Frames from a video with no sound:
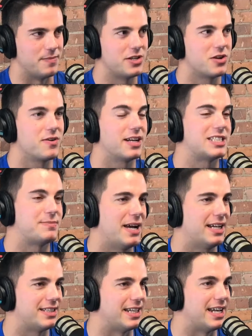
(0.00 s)
you're
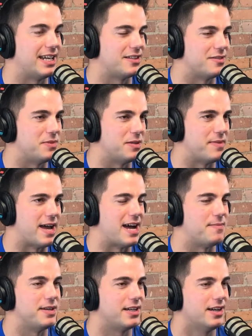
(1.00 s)
expecting it to be
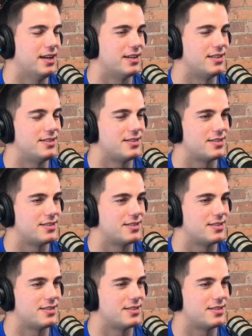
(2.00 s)
bad because...